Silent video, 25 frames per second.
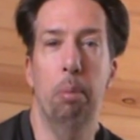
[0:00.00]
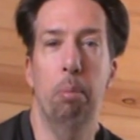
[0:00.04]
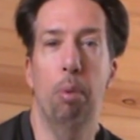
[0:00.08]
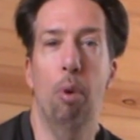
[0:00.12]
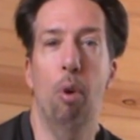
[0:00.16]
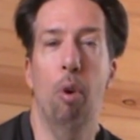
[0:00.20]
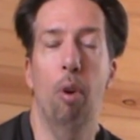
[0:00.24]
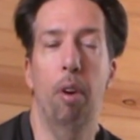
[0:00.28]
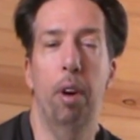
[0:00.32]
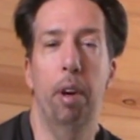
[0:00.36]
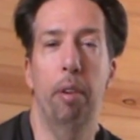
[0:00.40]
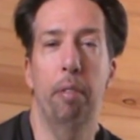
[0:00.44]
get
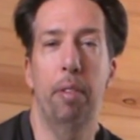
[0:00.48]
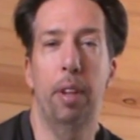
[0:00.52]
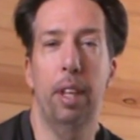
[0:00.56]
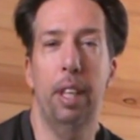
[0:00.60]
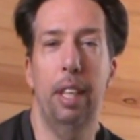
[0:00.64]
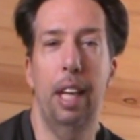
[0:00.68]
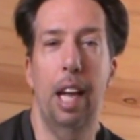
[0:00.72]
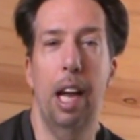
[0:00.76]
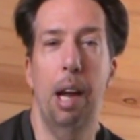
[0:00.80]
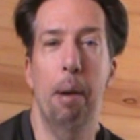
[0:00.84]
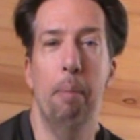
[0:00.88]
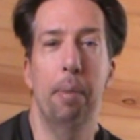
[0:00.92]
bored if the
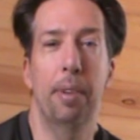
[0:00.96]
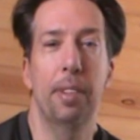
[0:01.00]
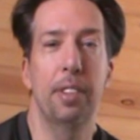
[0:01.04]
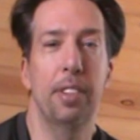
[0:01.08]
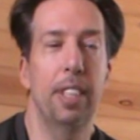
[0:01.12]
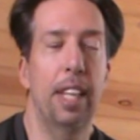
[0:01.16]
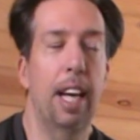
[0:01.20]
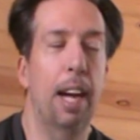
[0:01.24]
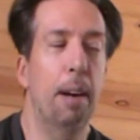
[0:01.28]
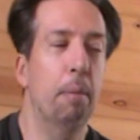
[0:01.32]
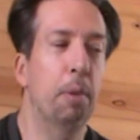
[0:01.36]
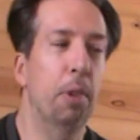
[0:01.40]
camera's
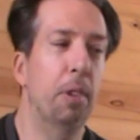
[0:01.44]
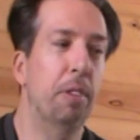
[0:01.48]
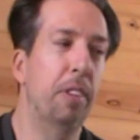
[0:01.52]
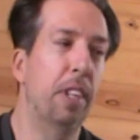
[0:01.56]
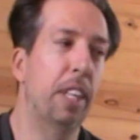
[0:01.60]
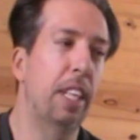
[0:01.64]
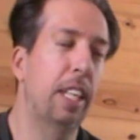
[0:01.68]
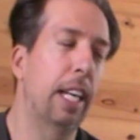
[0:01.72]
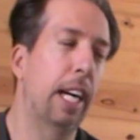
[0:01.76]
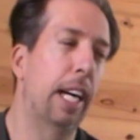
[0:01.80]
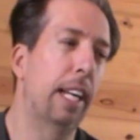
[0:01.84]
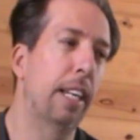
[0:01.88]
not
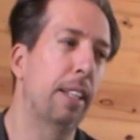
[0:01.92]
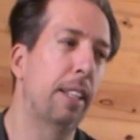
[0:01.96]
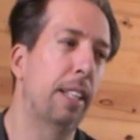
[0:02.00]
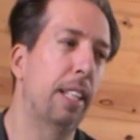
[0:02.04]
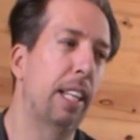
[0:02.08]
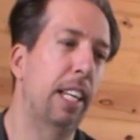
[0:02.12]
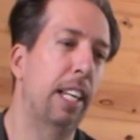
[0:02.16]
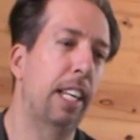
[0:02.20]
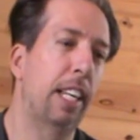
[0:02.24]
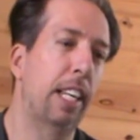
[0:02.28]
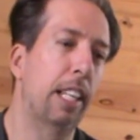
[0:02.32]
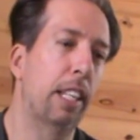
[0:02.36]
moving kind of
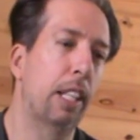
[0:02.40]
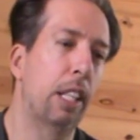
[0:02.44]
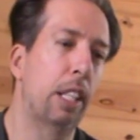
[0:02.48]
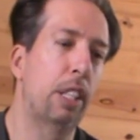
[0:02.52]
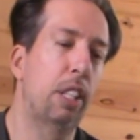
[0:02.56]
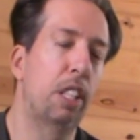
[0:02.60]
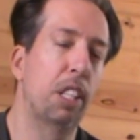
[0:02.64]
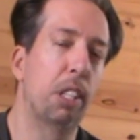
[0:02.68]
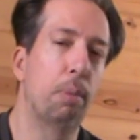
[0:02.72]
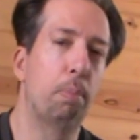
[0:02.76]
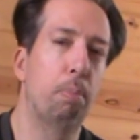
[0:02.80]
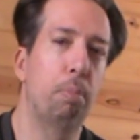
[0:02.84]
thing and
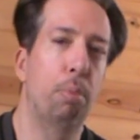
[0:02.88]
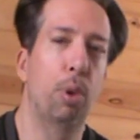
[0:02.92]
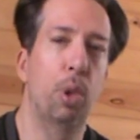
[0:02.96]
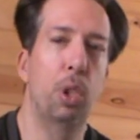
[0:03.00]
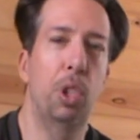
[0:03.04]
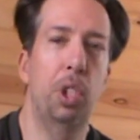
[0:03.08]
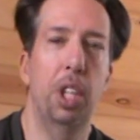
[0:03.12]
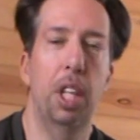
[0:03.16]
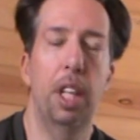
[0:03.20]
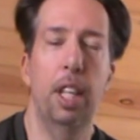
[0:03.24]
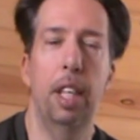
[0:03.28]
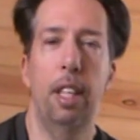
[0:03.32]
let's just
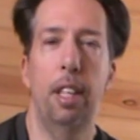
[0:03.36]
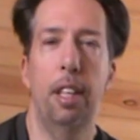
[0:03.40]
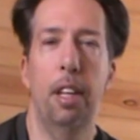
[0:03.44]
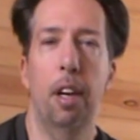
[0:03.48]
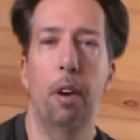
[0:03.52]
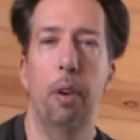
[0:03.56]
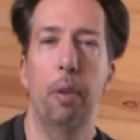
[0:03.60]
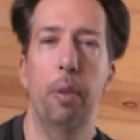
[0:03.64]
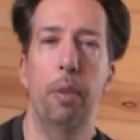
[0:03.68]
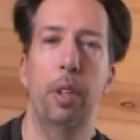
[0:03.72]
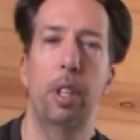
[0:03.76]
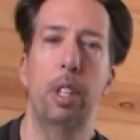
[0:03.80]
push in you know